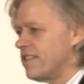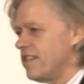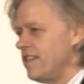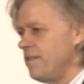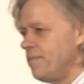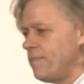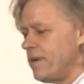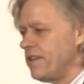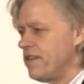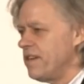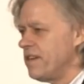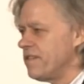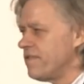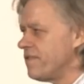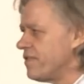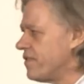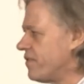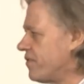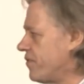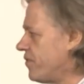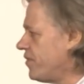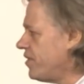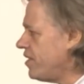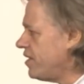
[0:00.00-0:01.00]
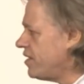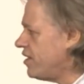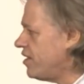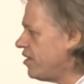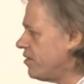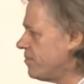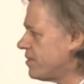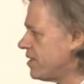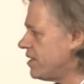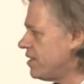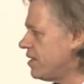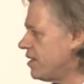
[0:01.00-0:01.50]
sleep out here for free.
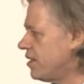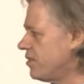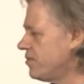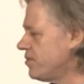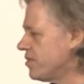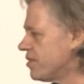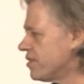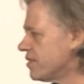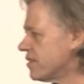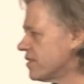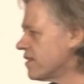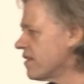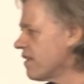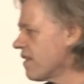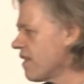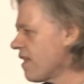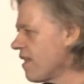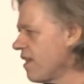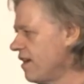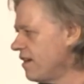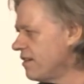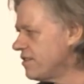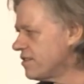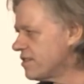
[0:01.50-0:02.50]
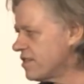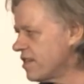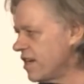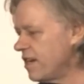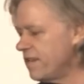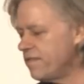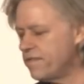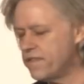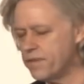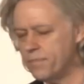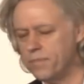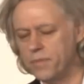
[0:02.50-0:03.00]
Nobody notice.
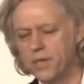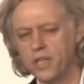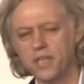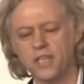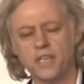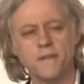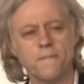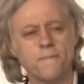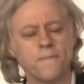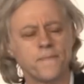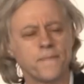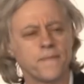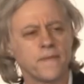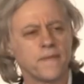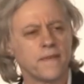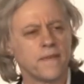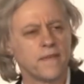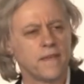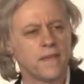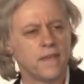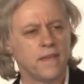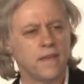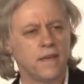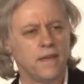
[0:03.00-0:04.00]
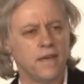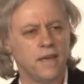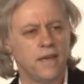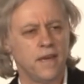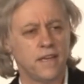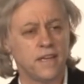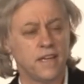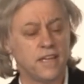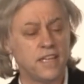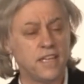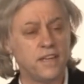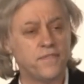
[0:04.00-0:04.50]
Save the money.
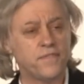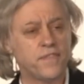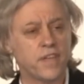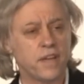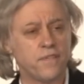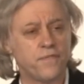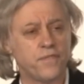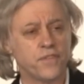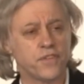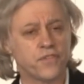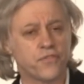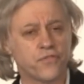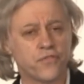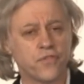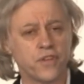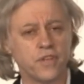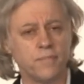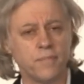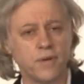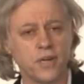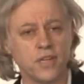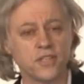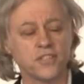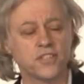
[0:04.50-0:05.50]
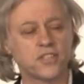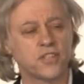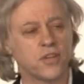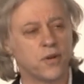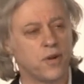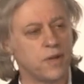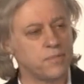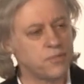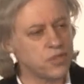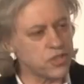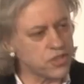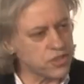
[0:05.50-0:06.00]
And I lived there for 3 months,
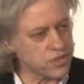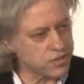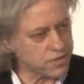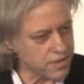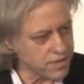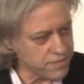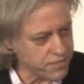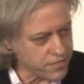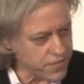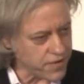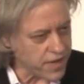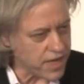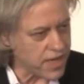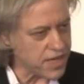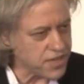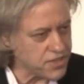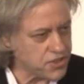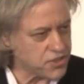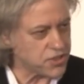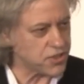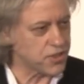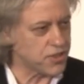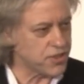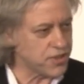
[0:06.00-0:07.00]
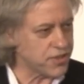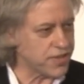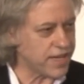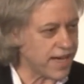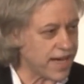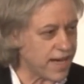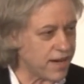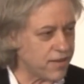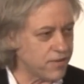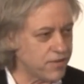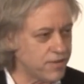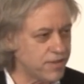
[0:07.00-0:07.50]
so I'm just advising you
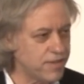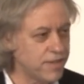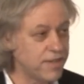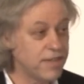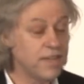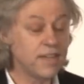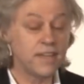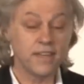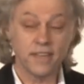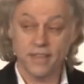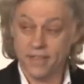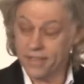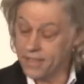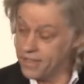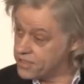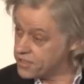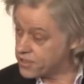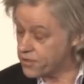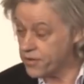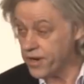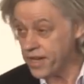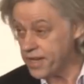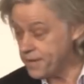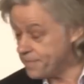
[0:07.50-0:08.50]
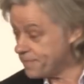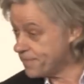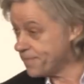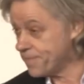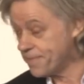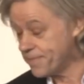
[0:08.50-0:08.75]
now, it's great.